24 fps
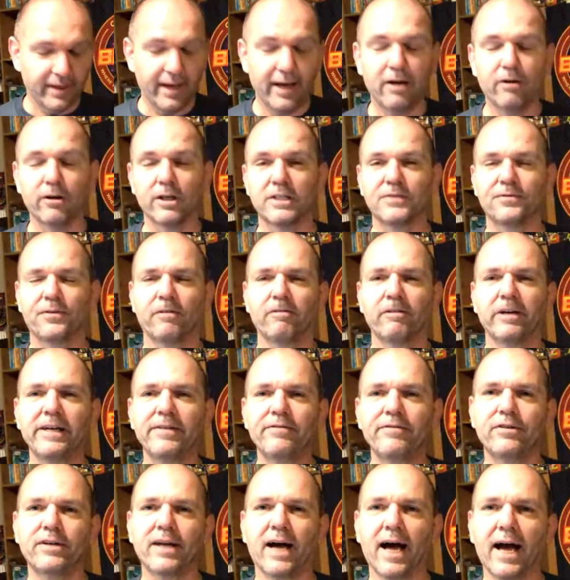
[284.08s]
day Christopher
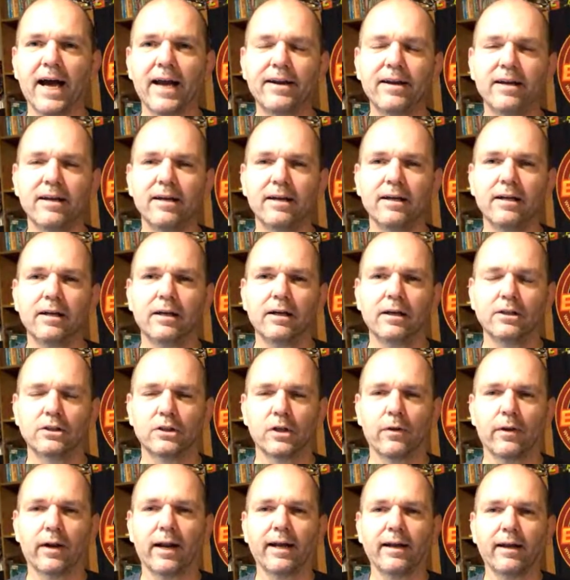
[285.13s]
Reeve died, so
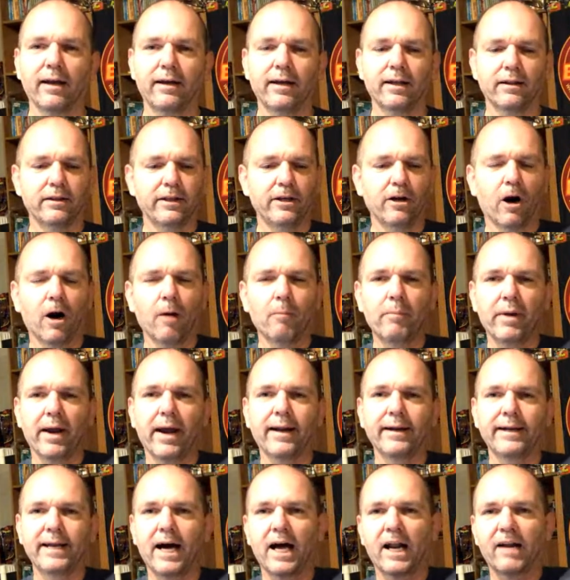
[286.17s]
that I could get the
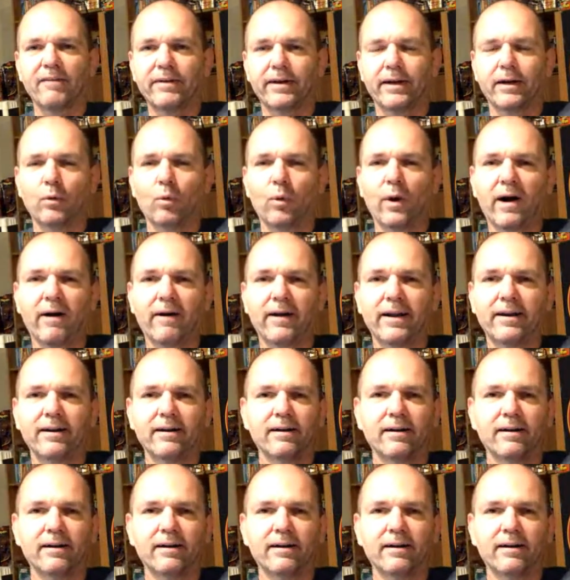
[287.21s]
armband and wear it.